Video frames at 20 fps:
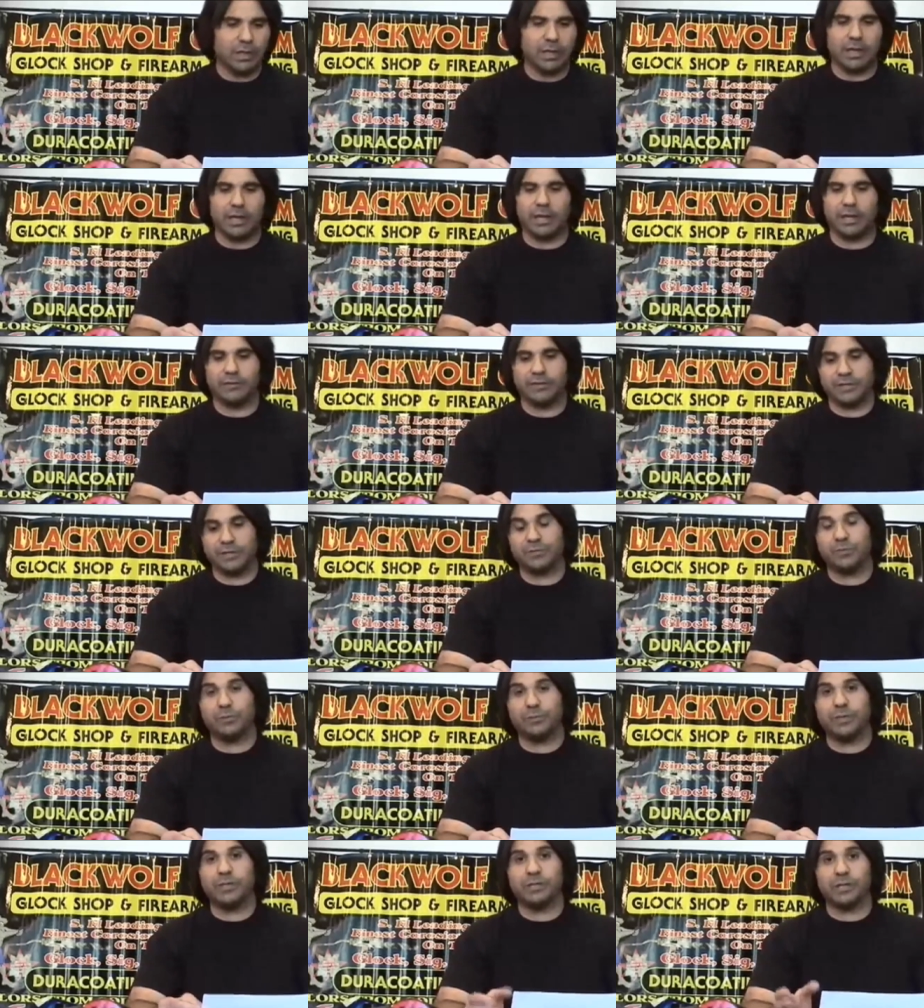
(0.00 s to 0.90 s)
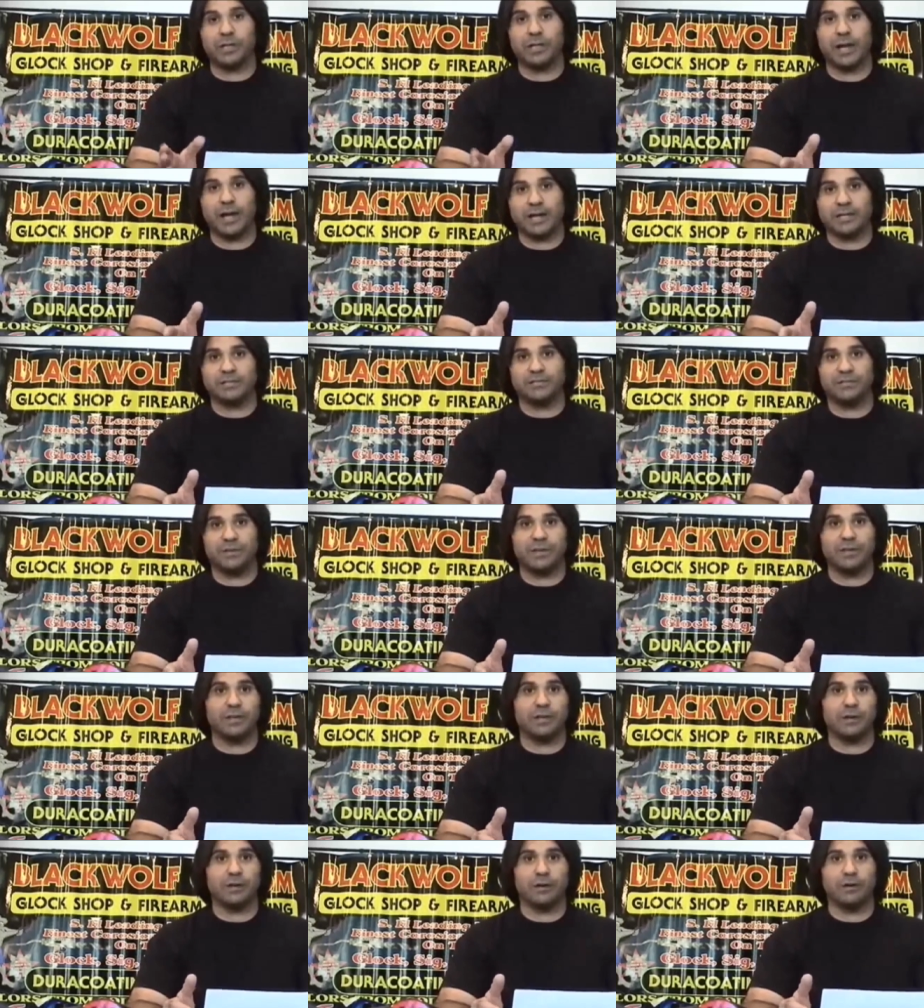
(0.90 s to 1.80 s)
And this will be the last
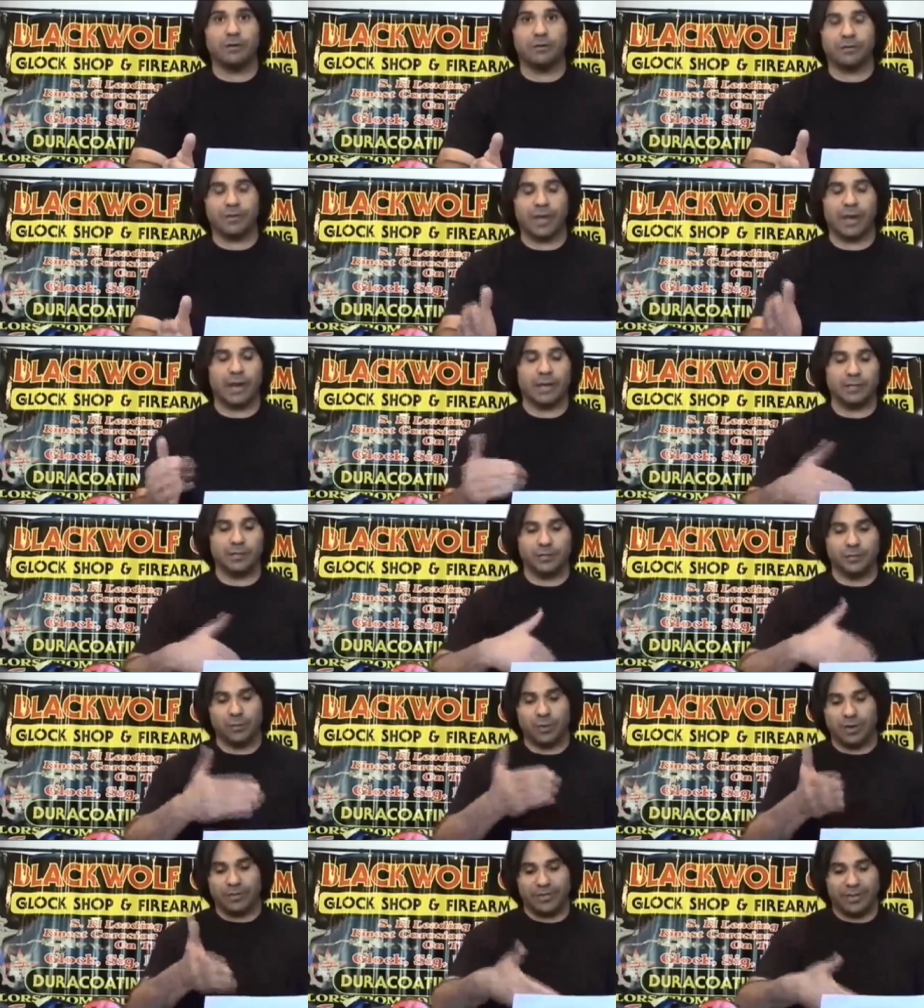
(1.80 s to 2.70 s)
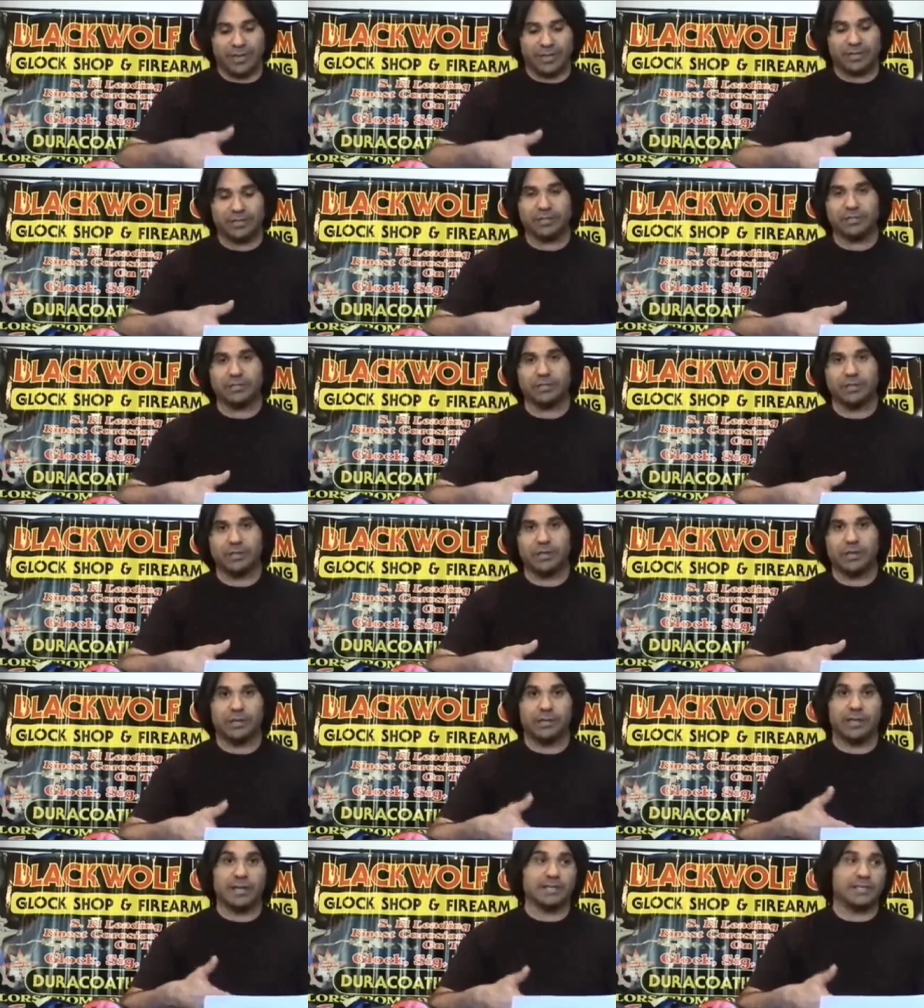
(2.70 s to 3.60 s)
video that I do on this,
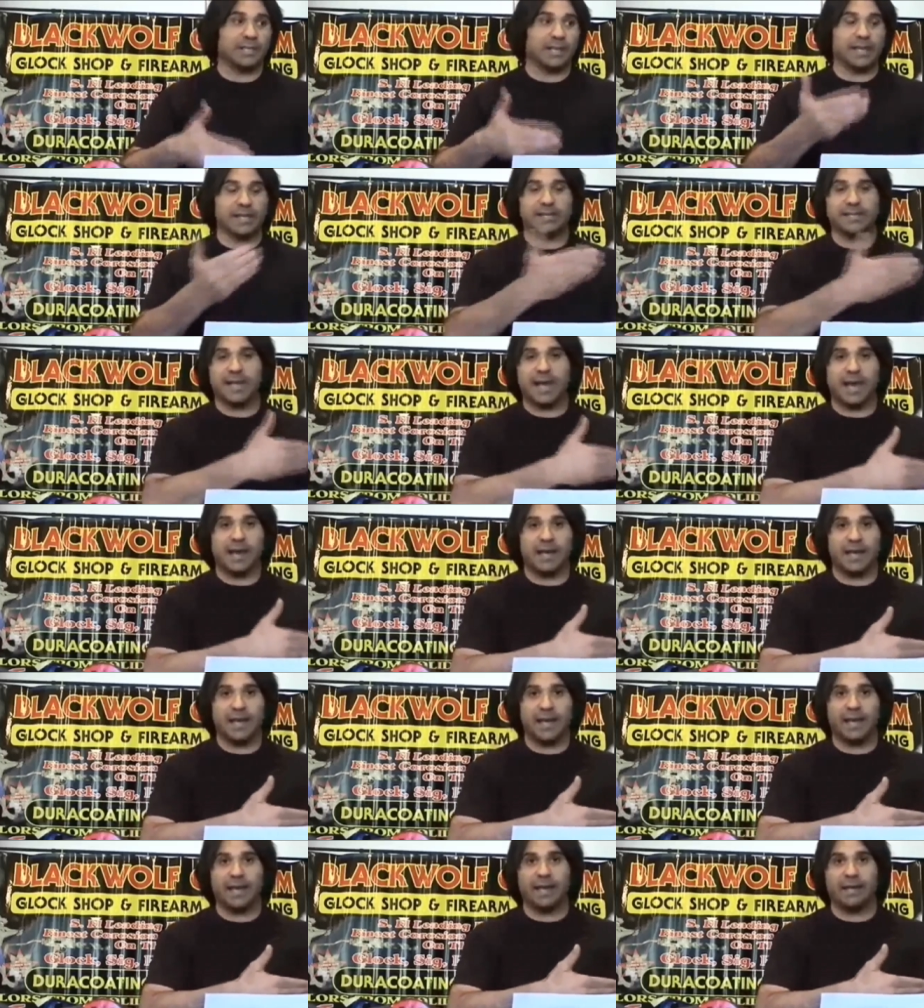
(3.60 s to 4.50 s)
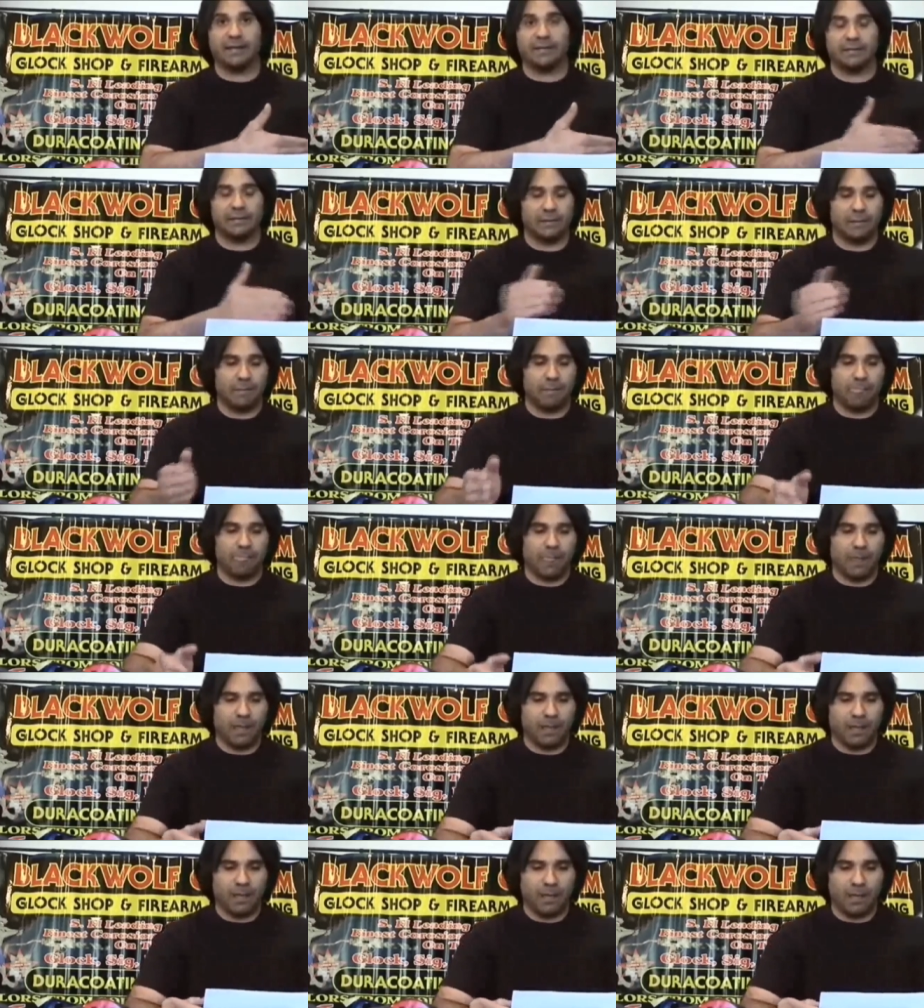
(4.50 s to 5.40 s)
unless it gets out of hand
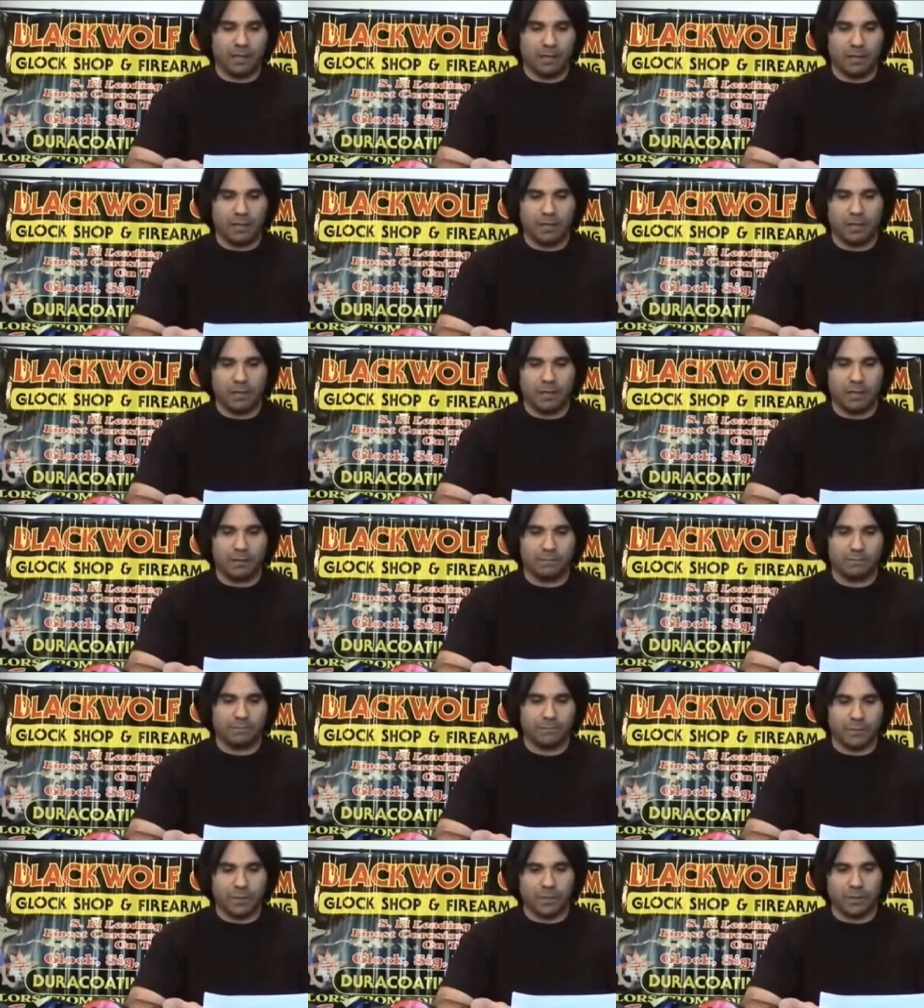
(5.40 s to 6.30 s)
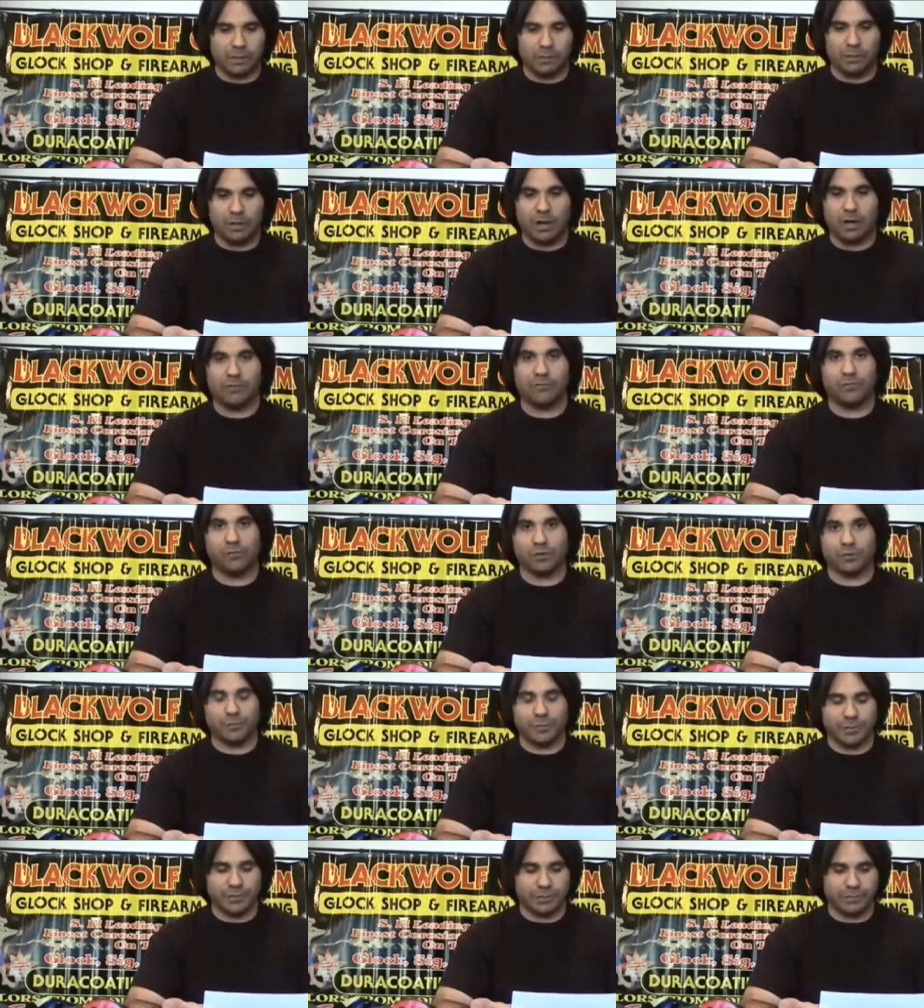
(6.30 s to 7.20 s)
and law
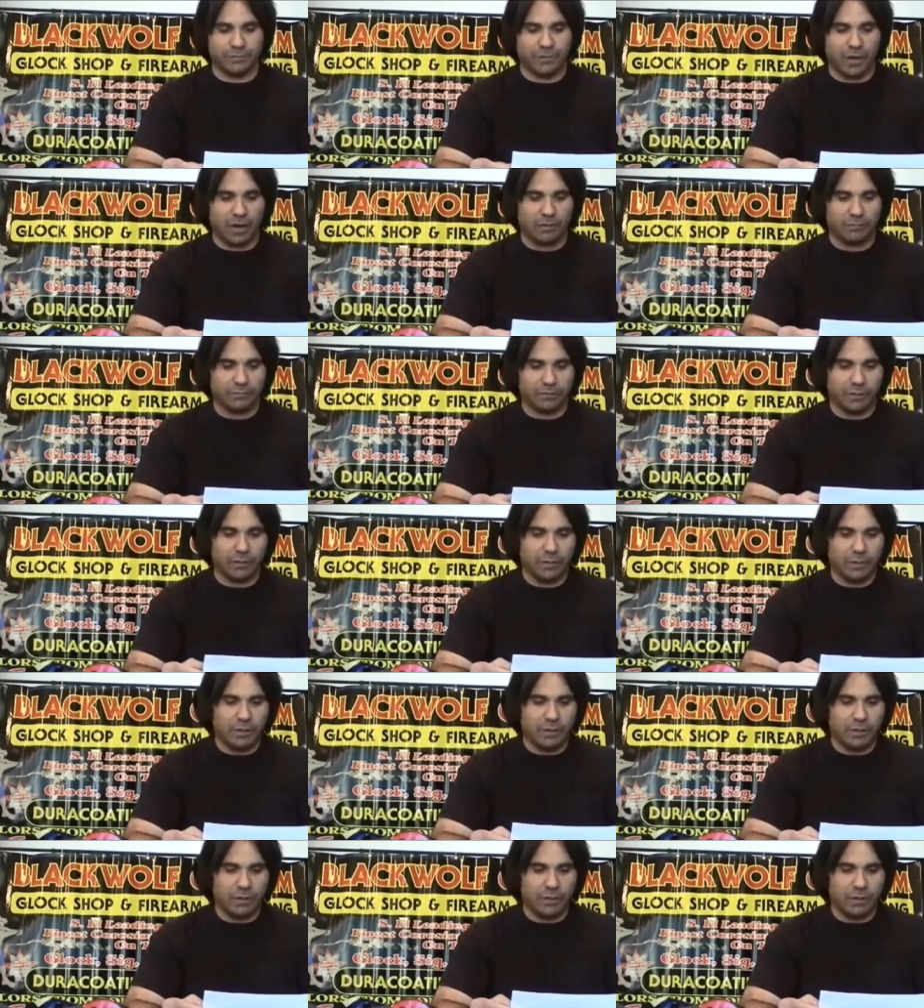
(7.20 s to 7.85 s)
enforcement's involved.